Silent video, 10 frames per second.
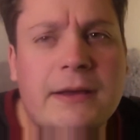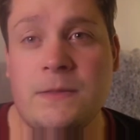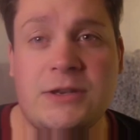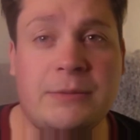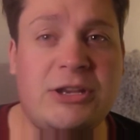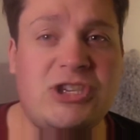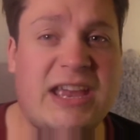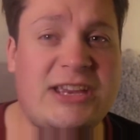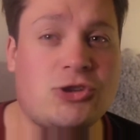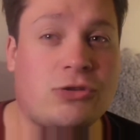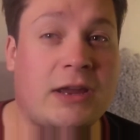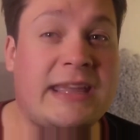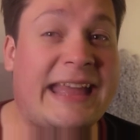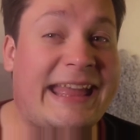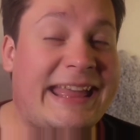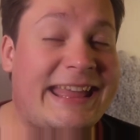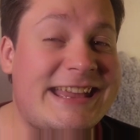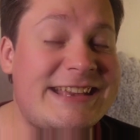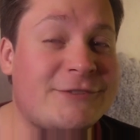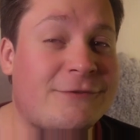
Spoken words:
the WGA strike is